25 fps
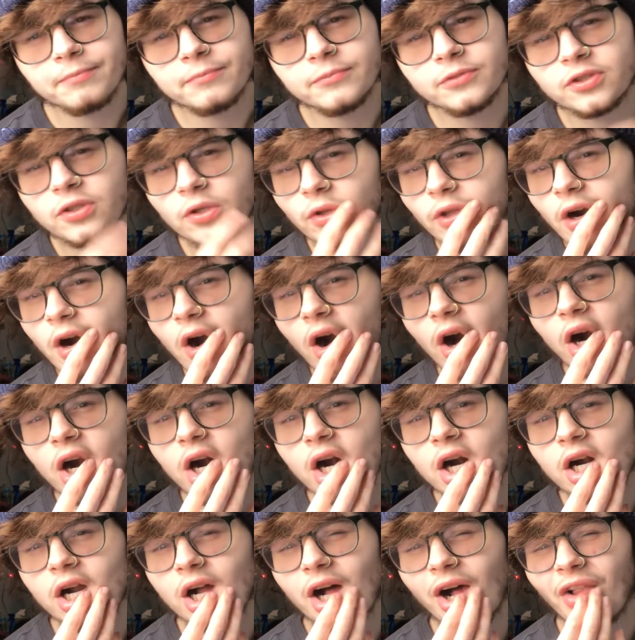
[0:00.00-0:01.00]
So there
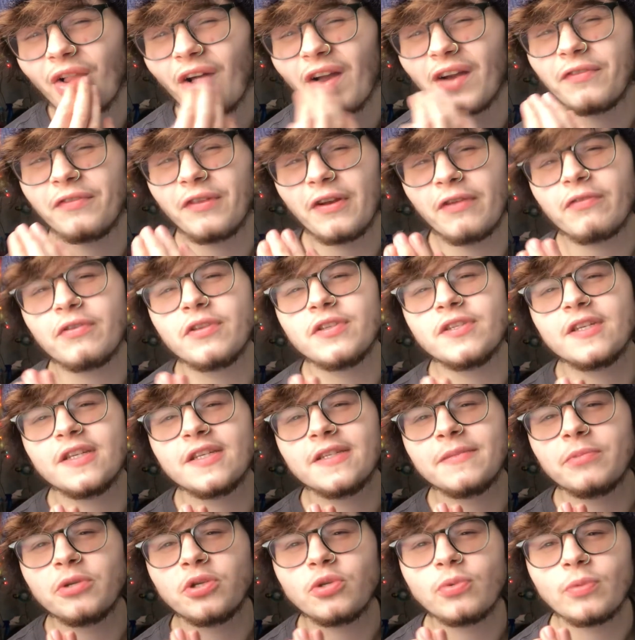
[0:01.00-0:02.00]
are a lot of
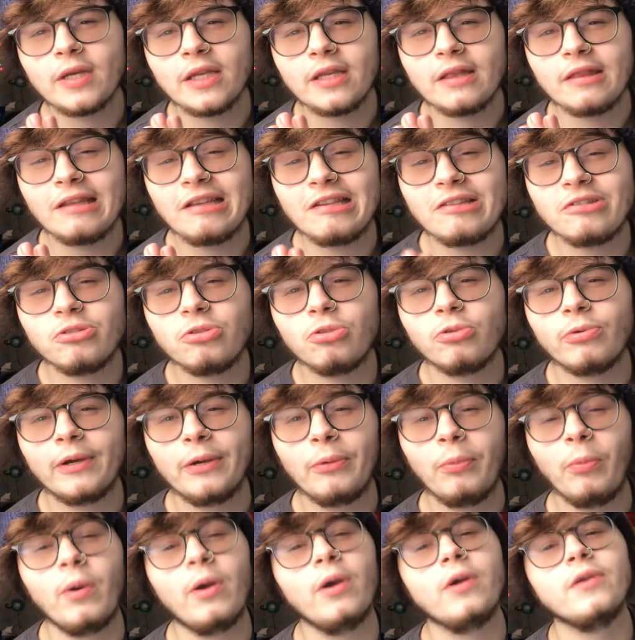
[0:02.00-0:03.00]
differences between these
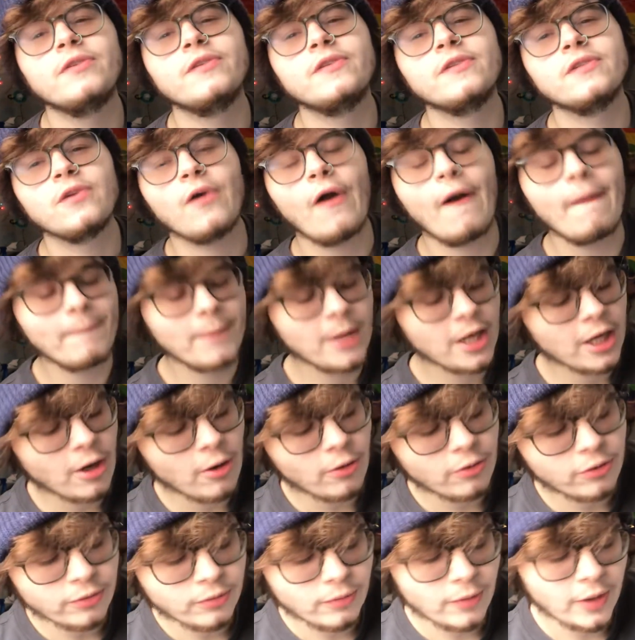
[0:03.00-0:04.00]
three words. So I'm going to
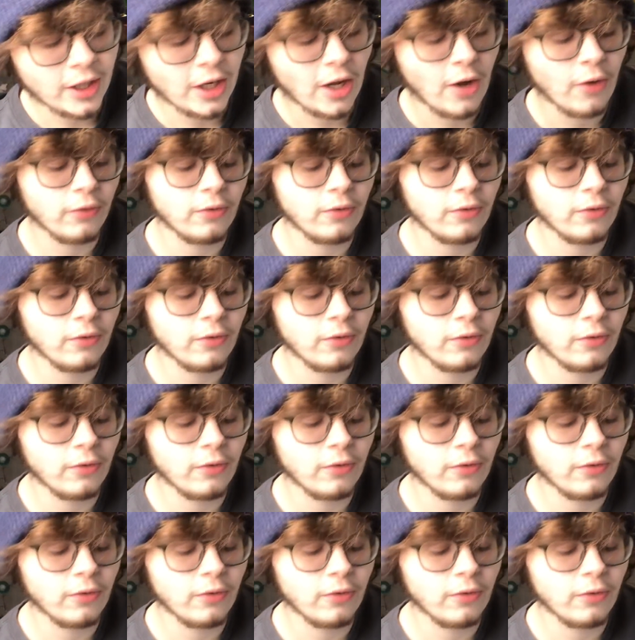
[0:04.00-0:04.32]
go through and